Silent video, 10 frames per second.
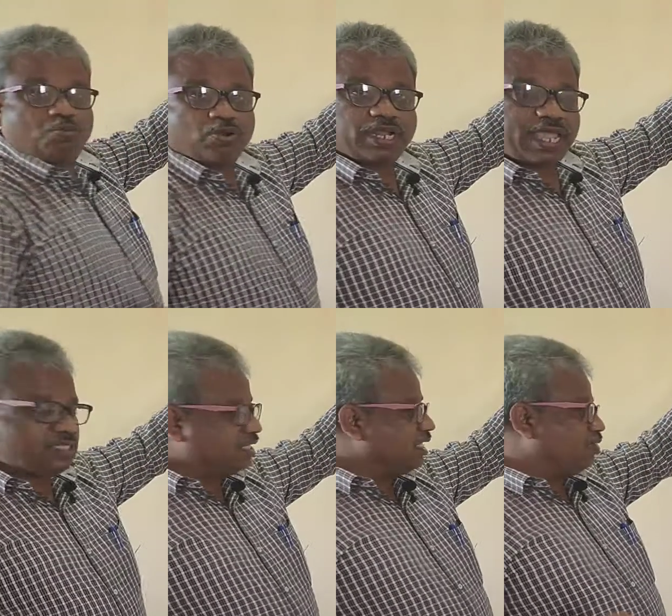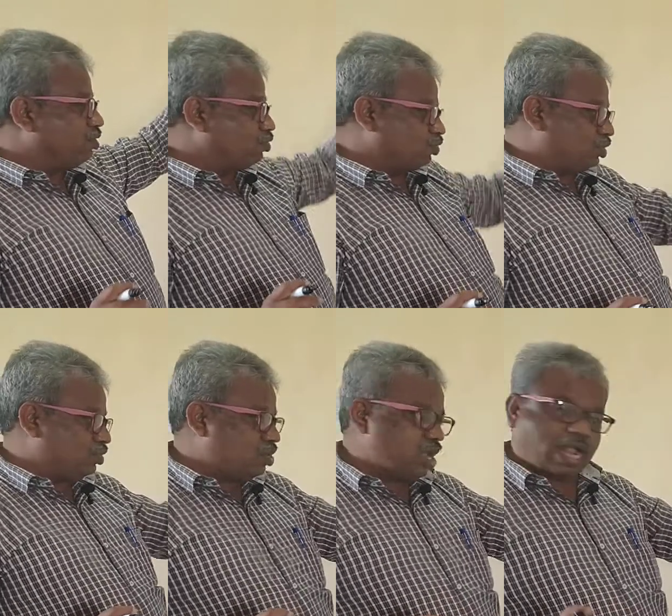to put x is equal to
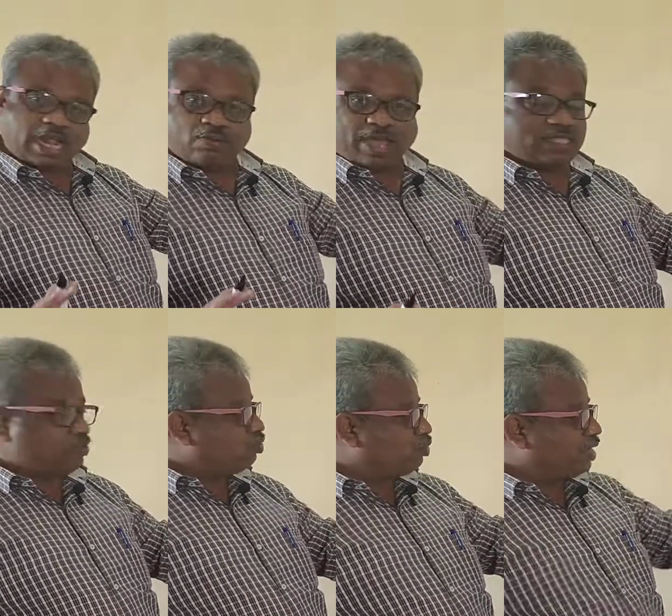0 and y is equal to